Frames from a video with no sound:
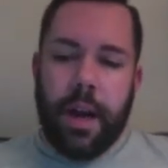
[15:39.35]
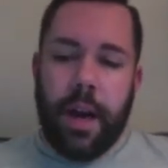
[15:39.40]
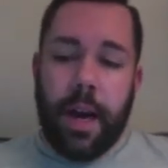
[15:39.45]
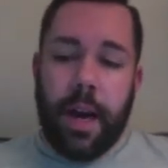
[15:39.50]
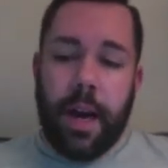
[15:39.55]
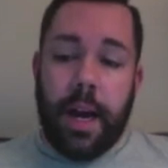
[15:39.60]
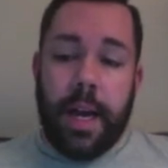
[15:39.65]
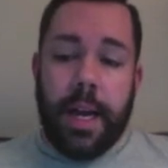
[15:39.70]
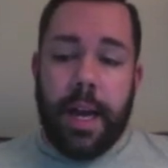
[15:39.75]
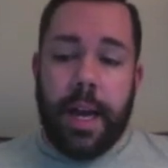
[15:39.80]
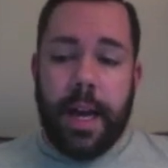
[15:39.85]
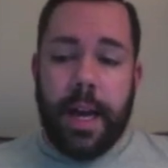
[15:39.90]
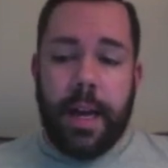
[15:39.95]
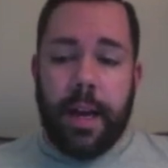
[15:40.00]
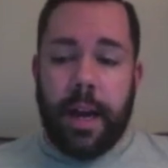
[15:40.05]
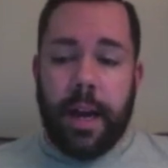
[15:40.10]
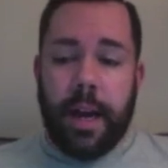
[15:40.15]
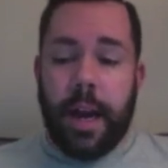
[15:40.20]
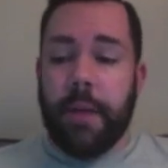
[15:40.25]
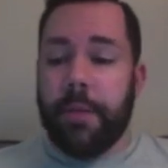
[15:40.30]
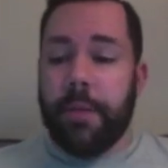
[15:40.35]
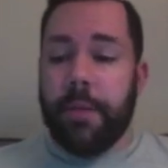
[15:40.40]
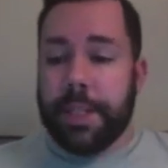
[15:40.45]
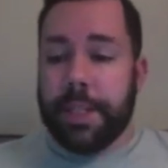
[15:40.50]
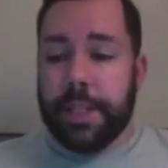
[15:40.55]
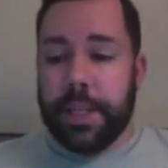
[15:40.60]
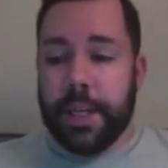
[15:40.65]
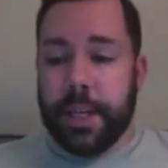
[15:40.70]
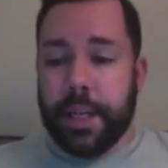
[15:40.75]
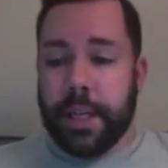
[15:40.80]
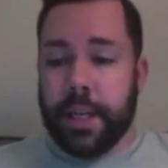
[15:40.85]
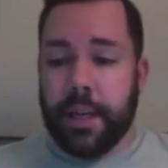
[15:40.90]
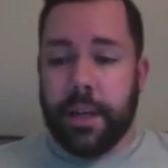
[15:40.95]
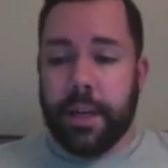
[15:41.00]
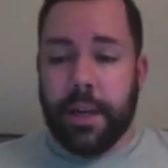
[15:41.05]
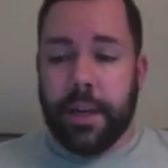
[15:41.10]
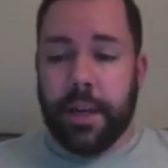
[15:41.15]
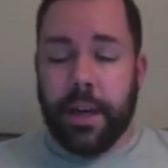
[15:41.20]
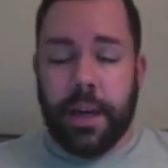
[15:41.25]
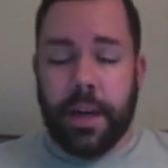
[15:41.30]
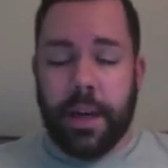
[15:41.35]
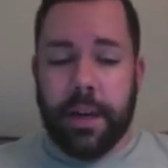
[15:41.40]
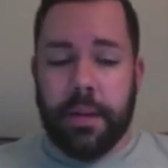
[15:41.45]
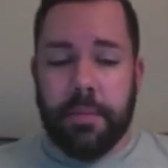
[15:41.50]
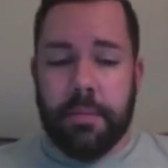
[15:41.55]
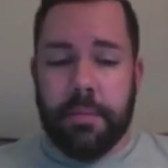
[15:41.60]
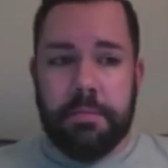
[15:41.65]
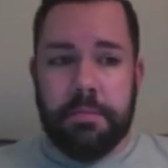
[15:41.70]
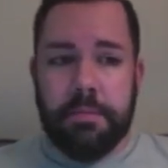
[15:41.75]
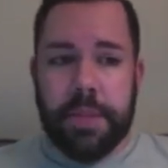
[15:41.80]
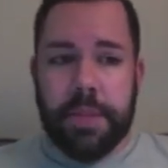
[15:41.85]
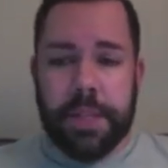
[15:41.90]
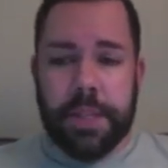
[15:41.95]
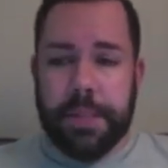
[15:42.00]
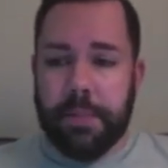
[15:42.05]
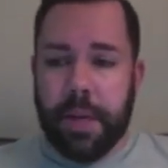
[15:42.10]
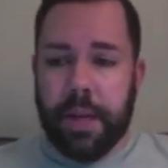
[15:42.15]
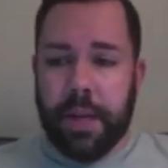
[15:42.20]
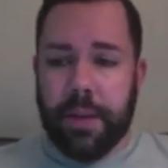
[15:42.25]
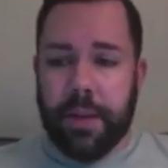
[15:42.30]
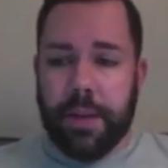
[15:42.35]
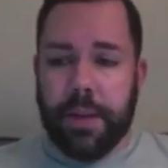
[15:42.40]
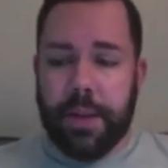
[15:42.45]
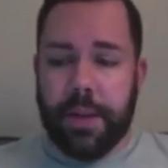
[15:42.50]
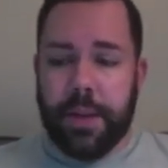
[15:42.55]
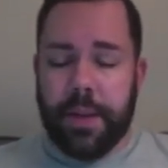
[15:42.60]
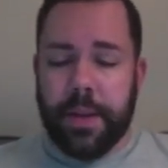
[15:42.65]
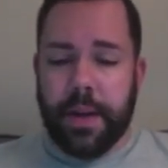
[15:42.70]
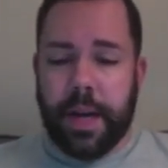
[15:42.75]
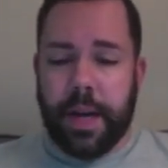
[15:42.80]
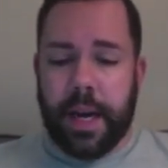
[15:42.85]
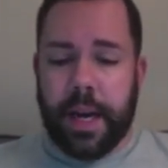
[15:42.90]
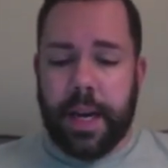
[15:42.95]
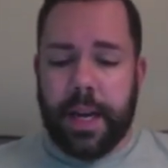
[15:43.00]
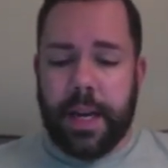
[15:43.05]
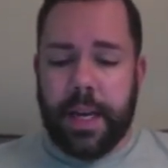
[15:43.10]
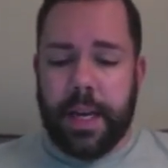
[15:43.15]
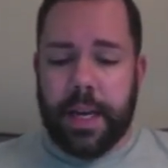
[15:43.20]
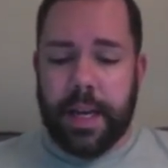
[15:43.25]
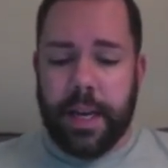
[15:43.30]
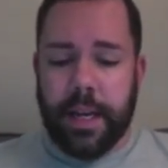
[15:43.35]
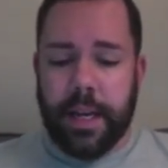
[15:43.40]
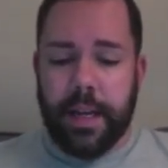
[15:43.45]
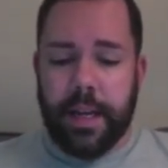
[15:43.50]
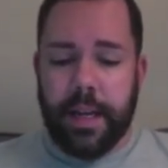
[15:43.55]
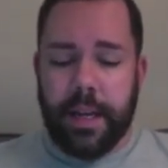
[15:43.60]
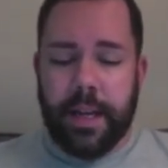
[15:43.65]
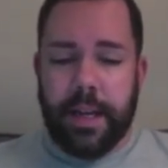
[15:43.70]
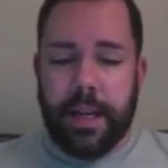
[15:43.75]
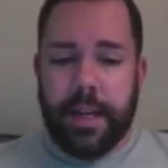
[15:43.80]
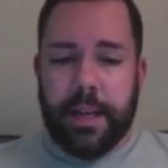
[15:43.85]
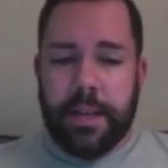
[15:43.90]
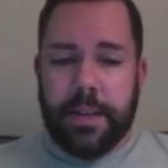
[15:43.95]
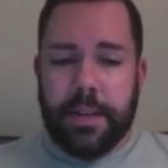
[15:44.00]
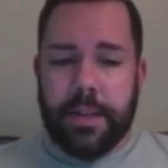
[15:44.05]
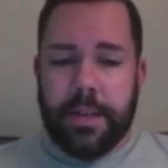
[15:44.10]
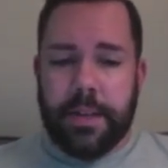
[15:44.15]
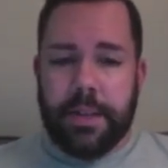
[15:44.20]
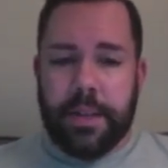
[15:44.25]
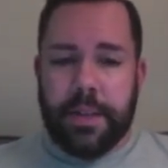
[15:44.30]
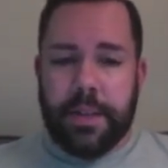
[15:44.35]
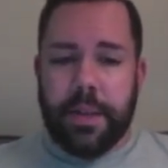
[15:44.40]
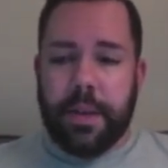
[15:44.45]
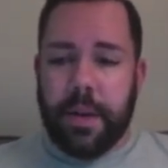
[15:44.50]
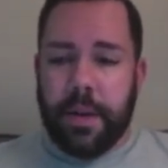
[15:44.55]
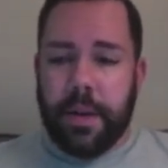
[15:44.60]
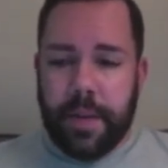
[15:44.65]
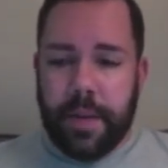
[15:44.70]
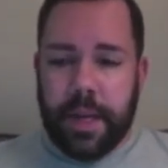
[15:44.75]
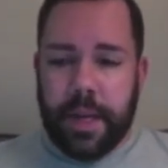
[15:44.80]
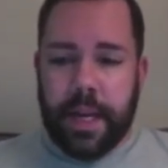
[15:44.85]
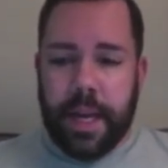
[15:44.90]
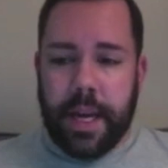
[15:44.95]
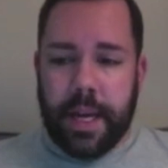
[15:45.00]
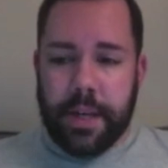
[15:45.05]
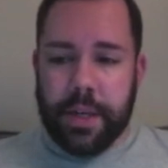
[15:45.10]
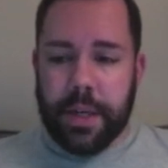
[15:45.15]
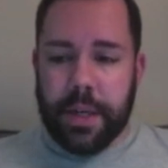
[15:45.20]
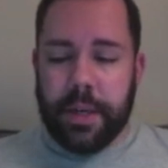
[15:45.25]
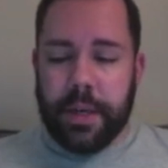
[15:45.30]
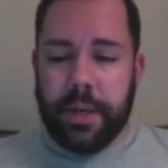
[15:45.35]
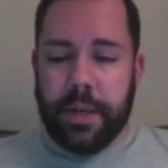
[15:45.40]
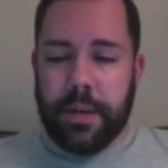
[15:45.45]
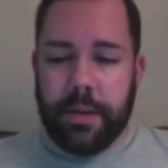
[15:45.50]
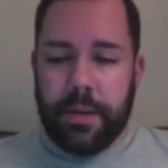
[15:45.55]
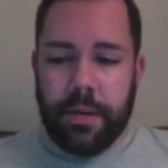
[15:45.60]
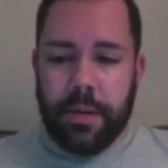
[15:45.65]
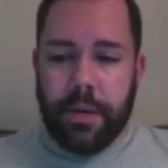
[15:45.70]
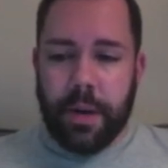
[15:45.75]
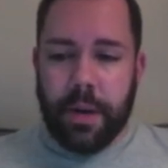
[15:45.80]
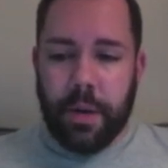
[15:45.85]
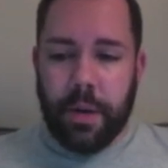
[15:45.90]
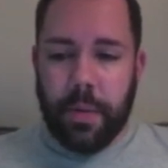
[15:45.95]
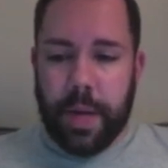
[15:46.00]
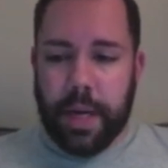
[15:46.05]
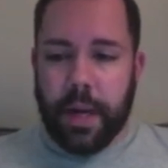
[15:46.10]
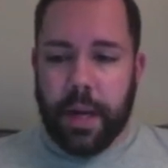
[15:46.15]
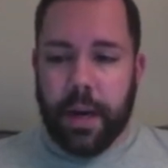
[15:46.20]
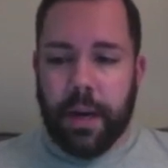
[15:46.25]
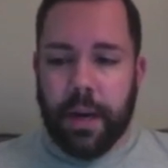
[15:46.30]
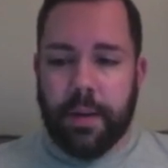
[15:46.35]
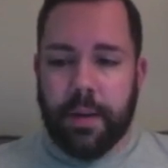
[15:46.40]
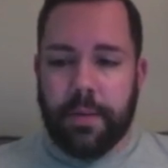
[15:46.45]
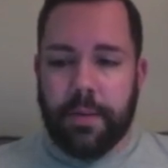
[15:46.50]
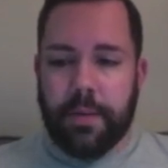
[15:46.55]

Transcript: I was sick this month. I took a vacation, a week off,